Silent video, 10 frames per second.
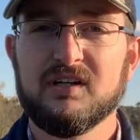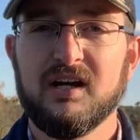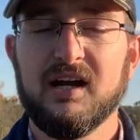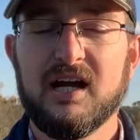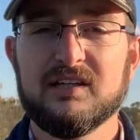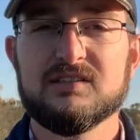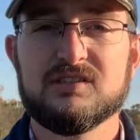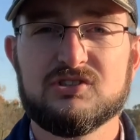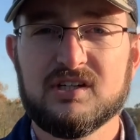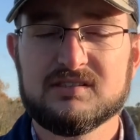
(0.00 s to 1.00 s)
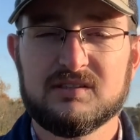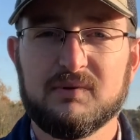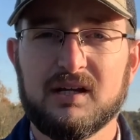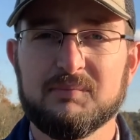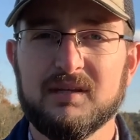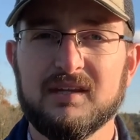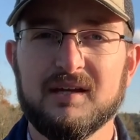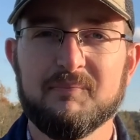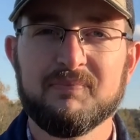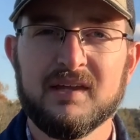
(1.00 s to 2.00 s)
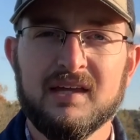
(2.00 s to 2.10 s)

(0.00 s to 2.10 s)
I highly suggest and recommend them.